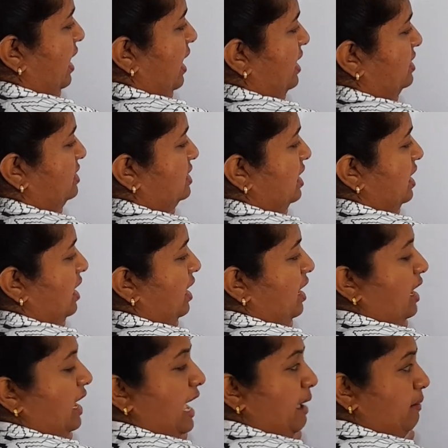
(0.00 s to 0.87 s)
and
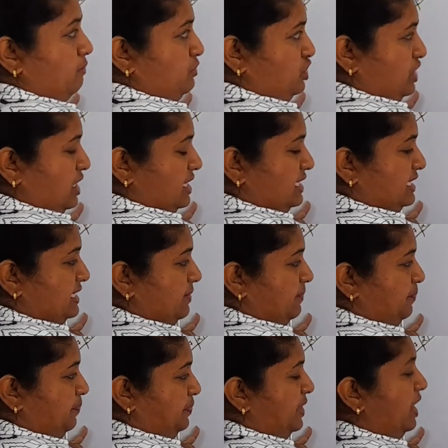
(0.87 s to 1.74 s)
M shells.
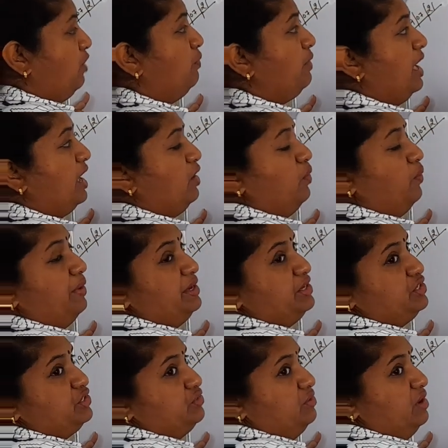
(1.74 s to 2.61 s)
Now we are
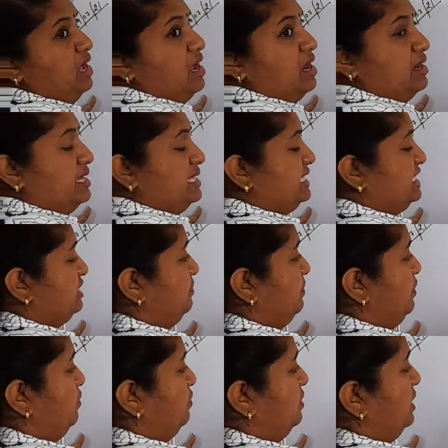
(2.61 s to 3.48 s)
going to
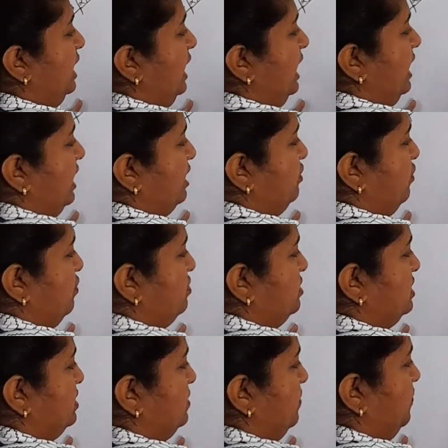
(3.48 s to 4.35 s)
distribute the
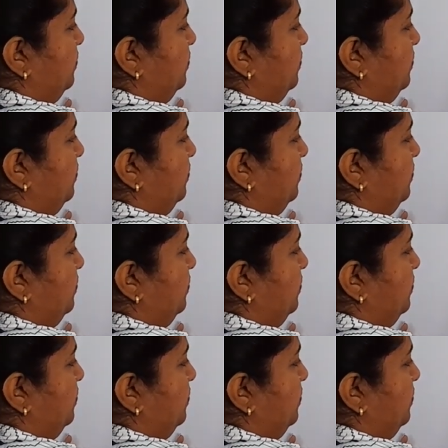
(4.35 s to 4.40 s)
electrons.